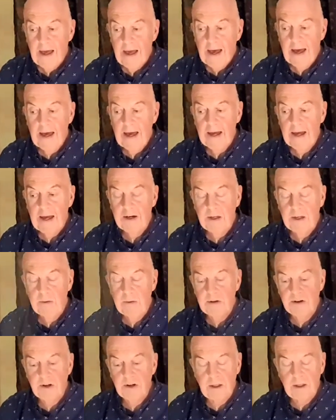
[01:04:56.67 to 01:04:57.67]
and he was
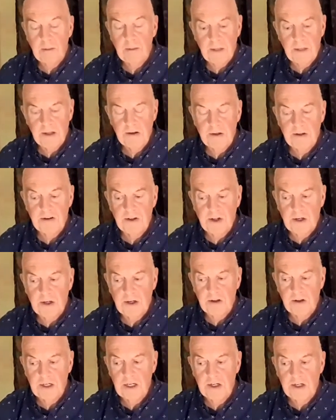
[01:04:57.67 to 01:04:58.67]
studying business
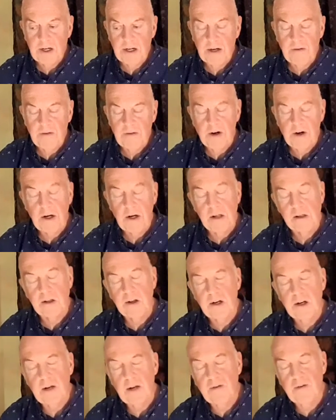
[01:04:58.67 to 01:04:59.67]
studies, and he died very
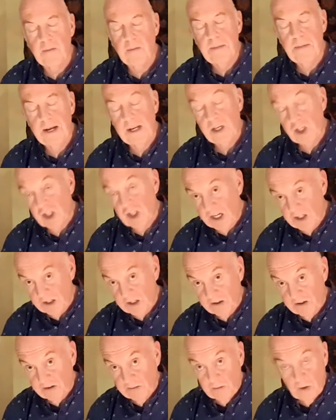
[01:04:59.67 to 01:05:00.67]
suddenly from
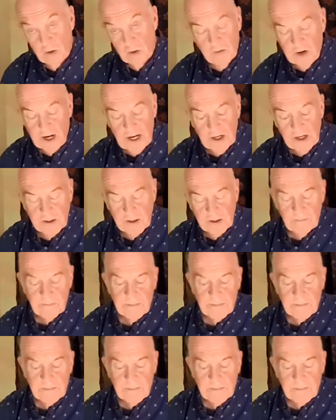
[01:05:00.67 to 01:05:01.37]
meningitis overnight.